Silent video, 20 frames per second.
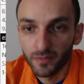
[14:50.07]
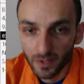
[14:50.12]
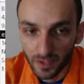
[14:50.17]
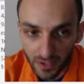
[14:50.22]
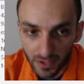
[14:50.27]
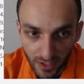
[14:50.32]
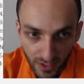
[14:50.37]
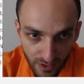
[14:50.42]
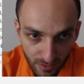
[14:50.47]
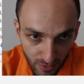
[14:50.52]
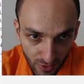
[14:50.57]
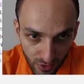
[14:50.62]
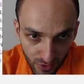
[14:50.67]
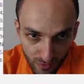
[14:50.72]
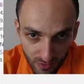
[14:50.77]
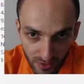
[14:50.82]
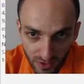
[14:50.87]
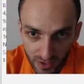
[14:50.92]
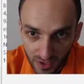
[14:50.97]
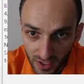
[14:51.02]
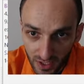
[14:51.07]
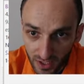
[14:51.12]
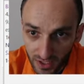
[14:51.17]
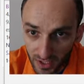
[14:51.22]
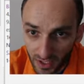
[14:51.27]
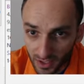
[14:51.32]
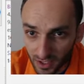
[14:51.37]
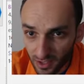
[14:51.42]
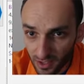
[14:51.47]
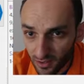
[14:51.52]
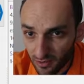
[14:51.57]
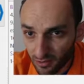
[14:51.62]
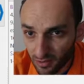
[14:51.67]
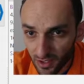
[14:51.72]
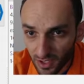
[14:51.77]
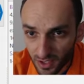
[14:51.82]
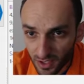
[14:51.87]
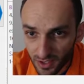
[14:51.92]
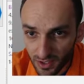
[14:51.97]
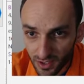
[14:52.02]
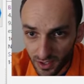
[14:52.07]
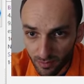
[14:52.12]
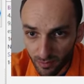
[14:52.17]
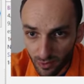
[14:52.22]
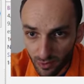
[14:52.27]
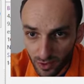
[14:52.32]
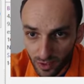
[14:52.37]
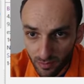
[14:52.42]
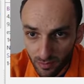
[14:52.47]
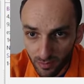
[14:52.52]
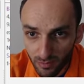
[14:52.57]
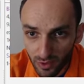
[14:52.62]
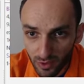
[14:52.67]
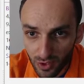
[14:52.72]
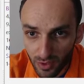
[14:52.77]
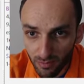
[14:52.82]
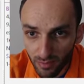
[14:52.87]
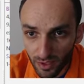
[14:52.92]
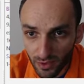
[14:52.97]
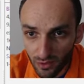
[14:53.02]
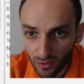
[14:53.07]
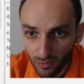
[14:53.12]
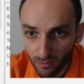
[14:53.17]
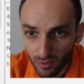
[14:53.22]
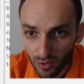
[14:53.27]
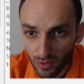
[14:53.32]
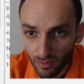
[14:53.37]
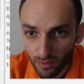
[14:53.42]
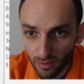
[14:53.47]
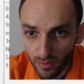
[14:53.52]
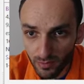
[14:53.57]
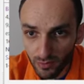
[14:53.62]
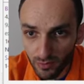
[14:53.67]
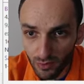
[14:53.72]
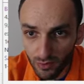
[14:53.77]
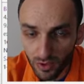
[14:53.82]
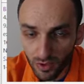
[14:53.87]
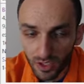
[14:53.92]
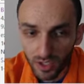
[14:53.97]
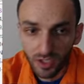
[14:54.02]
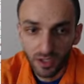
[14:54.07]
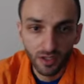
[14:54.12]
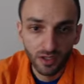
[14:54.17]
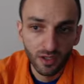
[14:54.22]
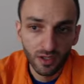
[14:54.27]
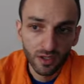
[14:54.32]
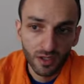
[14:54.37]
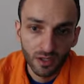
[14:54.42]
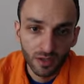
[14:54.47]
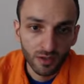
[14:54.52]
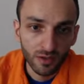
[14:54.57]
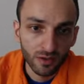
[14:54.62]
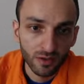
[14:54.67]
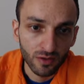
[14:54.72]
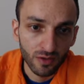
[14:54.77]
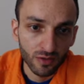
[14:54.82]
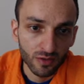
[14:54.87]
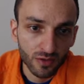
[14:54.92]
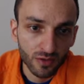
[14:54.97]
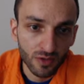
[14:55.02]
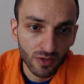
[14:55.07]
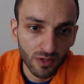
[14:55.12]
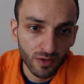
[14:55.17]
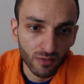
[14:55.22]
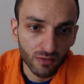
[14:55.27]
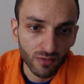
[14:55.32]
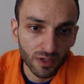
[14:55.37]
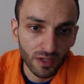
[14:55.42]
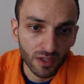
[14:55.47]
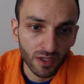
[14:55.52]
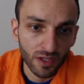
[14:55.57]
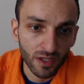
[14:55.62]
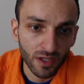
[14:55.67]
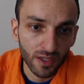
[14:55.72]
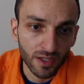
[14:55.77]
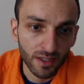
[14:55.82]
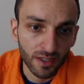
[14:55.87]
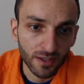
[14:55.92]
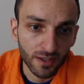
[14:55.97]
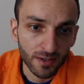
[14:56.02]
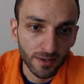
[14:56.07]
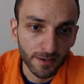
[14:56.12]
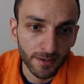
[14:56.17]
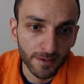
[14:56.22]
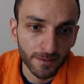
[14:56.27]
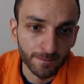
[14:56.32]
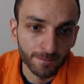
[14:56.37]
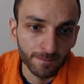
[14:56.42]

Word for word: he takes bishop c6 yes here d takes is possible bishop a2 bishop f2 king goes somewhere like uh,